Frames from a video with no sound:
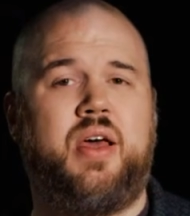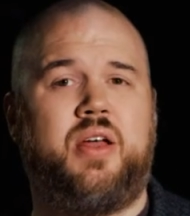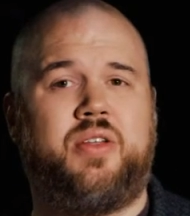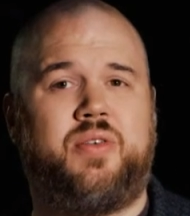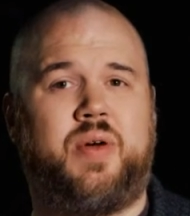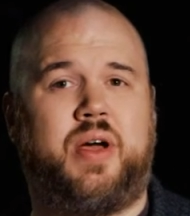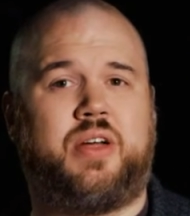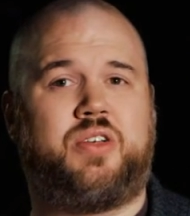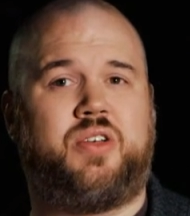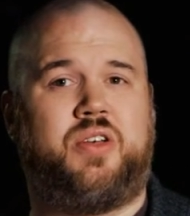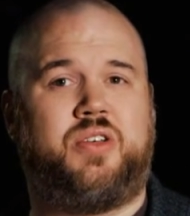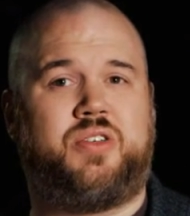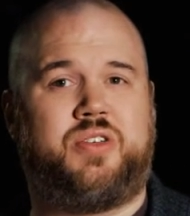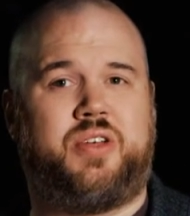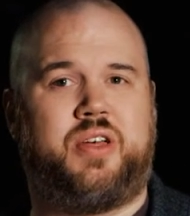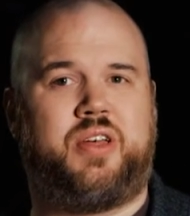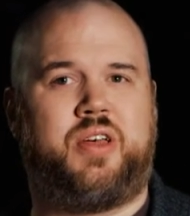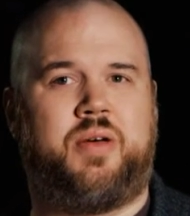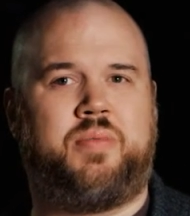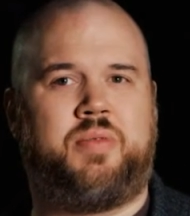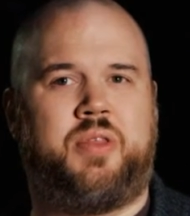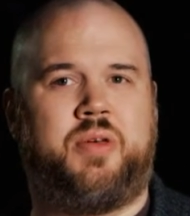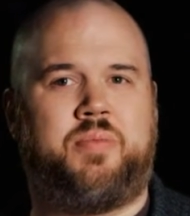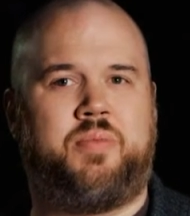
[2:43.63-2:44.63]
to actually
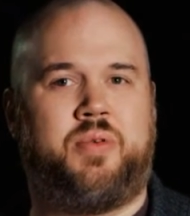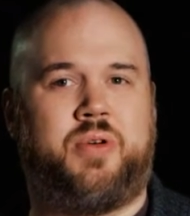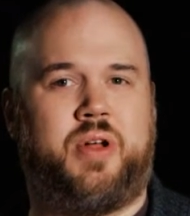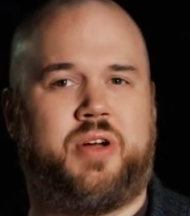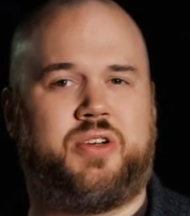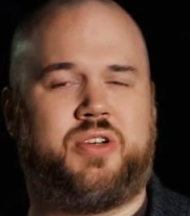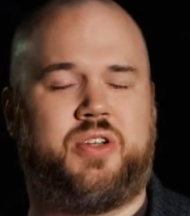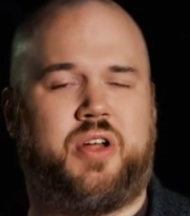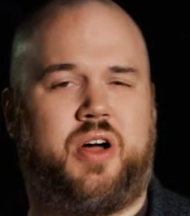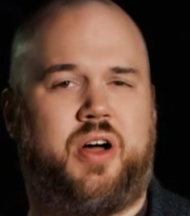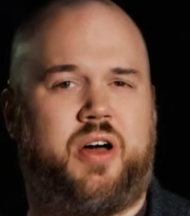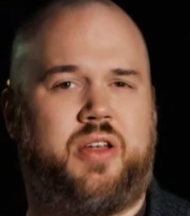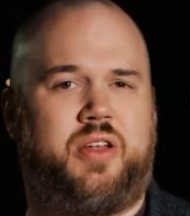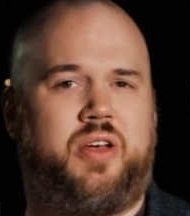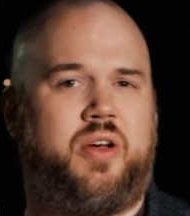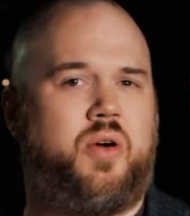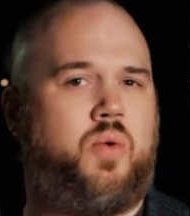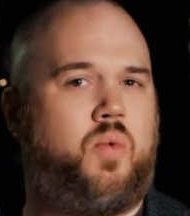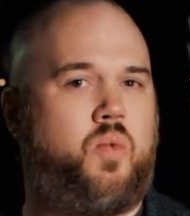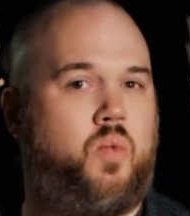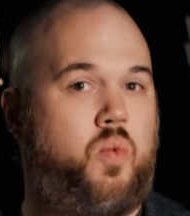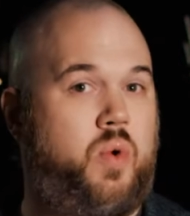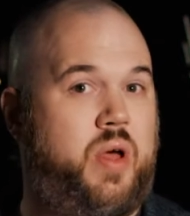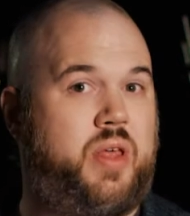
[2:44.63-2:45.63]
sync up the production
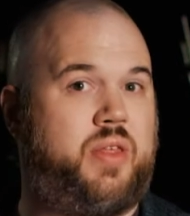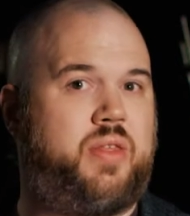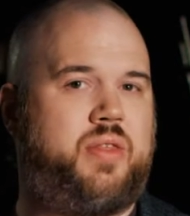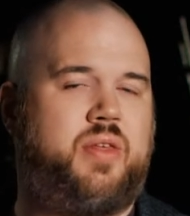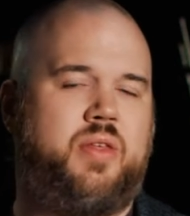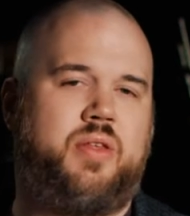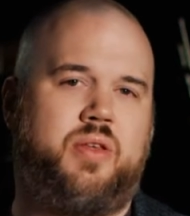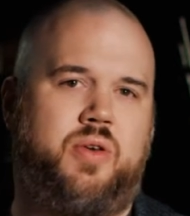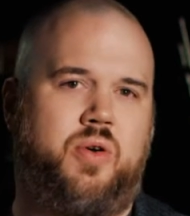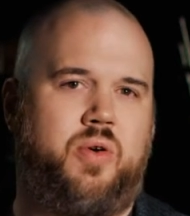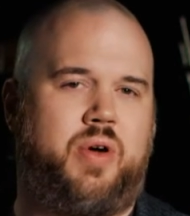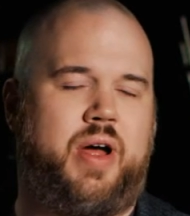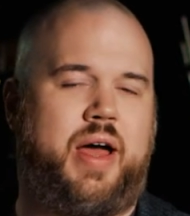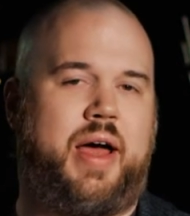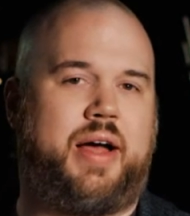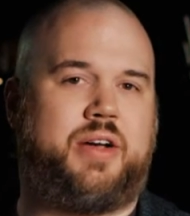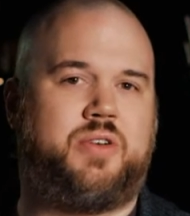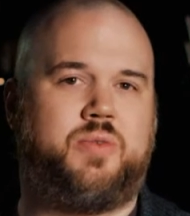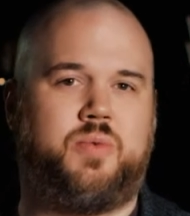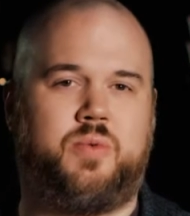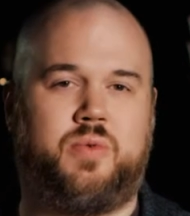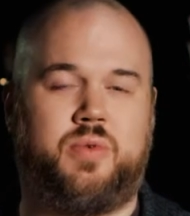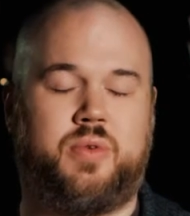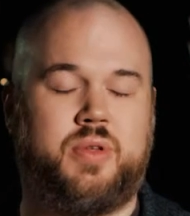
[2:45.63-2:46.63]
audio with your
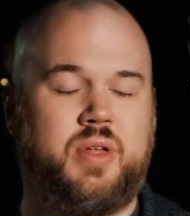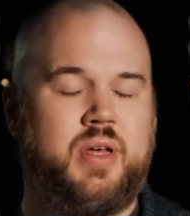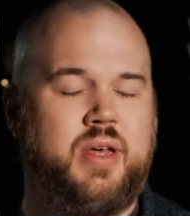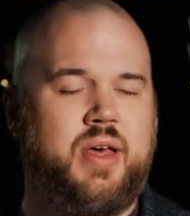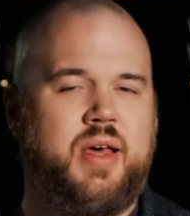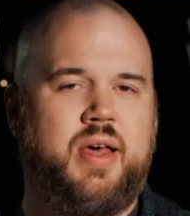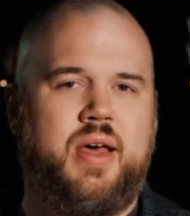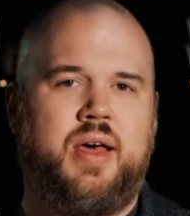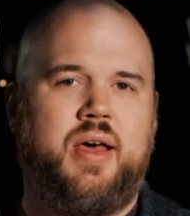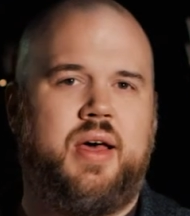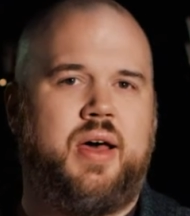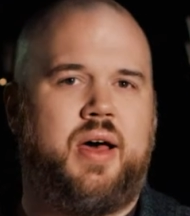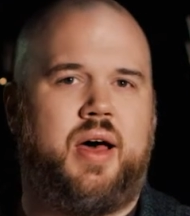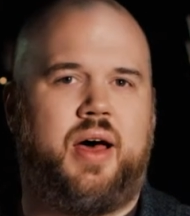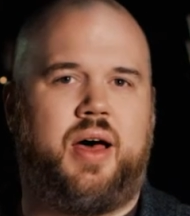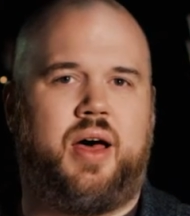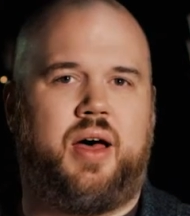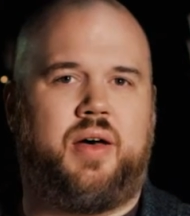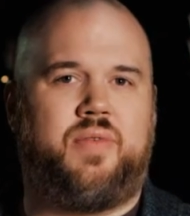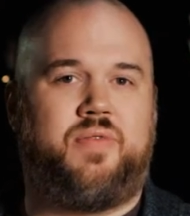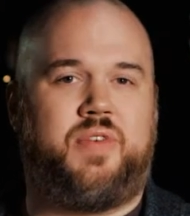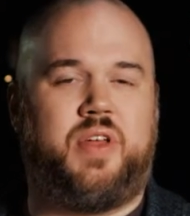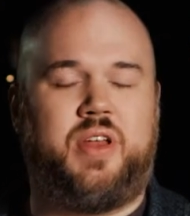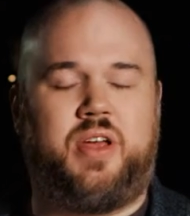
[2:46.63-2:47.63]
actual
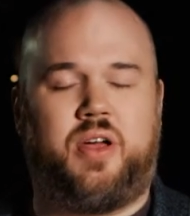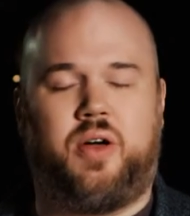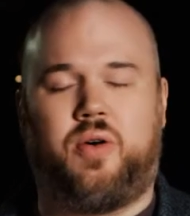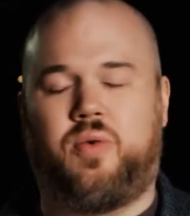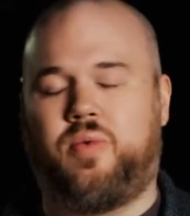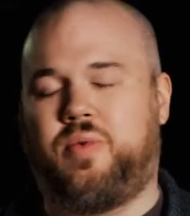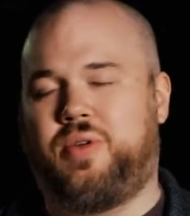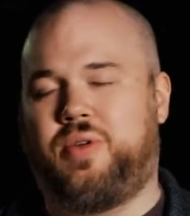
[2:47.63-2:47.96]
video,